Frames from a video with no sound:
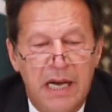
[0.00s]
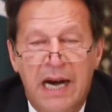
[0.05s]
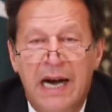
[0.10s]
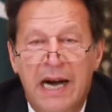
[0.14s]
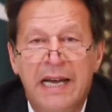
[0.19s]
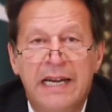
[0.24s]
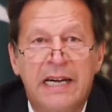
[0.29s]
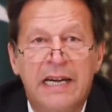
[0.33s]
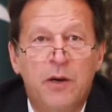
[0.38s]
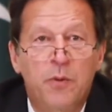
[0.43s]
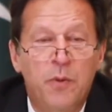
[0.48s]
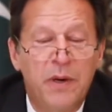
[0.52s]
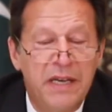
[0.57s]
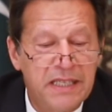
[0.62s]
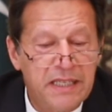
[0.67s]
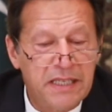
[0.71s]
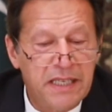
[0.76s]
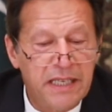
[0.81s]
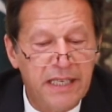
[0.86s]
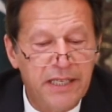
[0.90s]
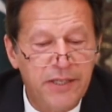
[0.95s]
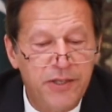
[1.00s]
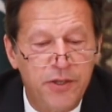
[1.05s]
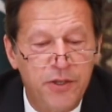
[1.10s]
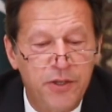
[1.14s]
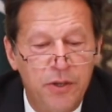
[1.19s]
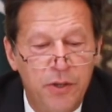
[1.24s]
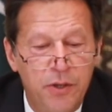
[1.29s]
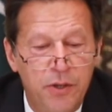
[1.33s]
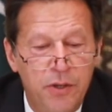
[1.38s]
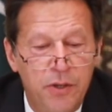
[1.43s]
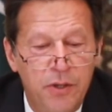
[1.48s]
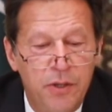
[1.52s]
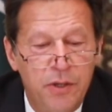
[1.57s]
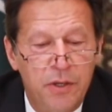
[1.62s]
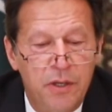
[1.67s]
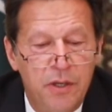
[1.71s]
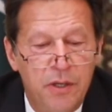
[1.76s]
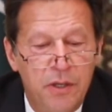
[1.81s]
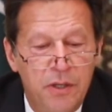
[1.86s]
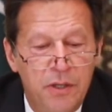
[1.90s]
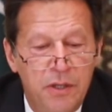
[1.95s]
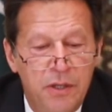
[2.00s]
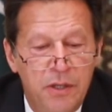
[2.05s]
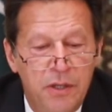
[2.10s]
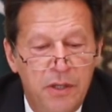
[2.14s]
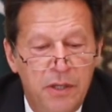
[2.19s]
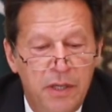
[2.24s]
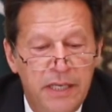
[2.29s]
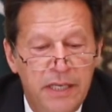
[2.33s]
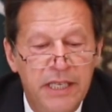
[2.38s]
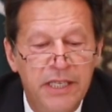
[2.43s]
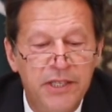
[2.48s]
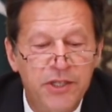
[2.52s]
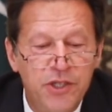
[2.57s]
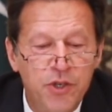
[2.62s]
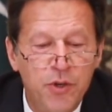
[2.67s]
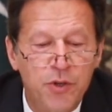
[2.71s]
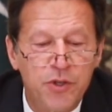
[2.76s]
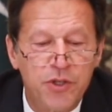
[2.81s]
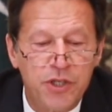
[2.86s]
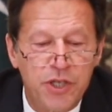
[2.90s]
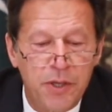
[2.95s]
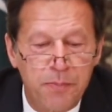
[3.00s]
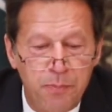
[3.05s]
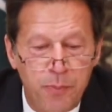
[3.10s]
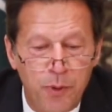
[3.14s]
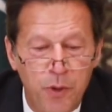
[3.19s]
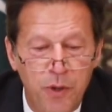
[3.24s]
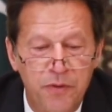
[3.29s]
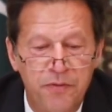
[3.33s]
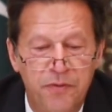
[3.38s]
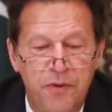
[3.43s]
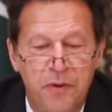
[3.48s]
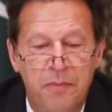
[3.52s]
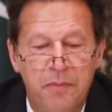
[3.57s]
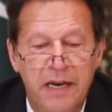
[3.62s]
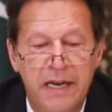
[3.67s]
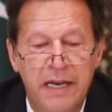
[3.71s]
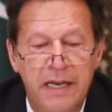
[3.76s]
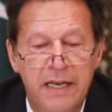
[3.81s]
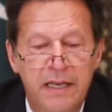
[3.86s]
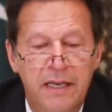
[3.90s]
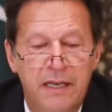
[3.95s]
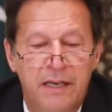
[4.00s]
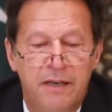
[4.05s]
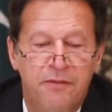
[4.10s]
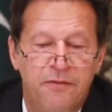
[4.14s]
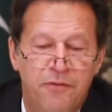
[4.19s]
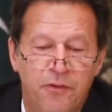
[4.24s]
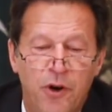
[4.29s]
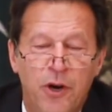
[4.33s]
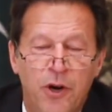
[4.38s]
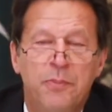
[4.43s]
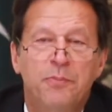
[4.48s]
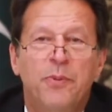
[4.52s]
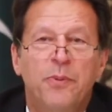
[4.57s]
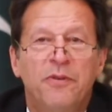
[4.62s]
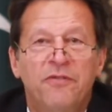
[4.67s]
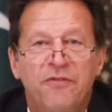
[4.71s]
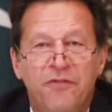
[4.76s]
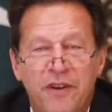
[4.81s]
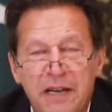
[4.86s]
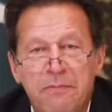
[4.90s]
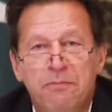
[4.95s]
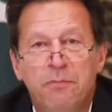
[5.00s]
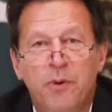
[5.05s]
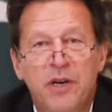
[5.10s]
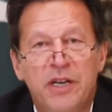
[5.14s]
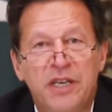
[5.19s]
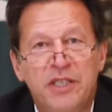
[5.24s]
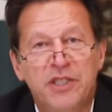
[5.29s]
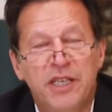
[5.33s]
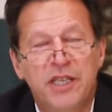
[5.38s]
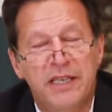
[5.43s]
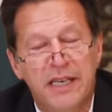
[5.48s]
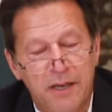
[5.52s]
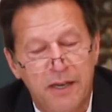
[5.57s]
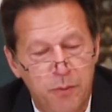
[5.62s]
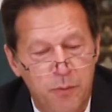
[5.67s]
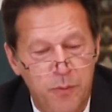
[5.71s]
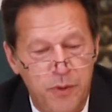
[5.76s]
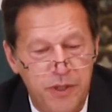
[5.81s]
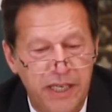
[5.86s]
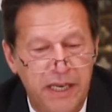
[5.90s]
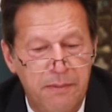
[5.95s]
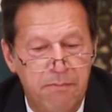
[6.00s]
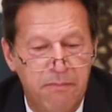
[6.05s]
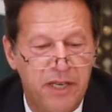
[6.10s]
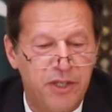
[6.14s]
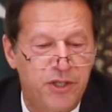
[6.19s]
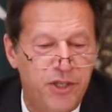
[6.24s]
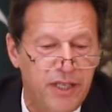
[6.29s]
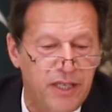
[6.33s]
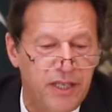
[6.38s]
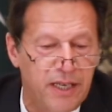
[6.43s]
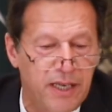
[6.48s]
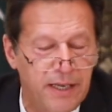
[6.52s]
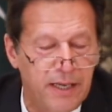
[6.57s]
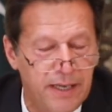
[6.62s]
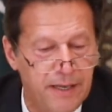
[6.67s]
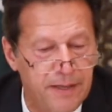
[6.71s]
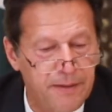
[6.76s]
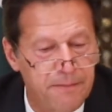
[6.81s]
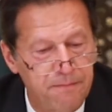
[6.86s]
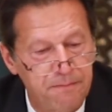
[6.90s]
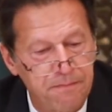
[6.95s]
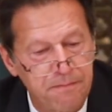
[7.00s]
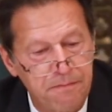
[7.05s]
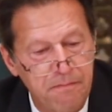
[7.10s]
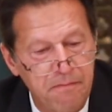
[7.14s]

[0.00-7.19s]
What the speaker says: I request ECO's support for my 5-point agenda, which I mentioned earlier.